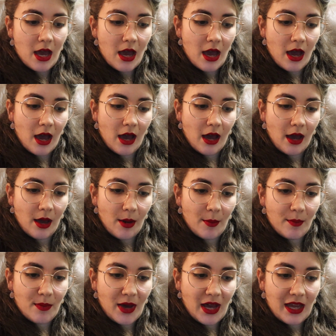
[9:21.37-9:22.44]

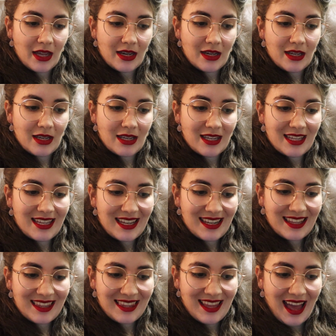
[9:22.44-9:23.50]
but
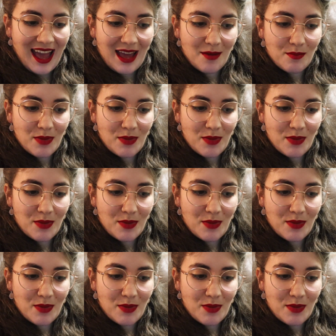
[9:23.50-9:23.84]
getting that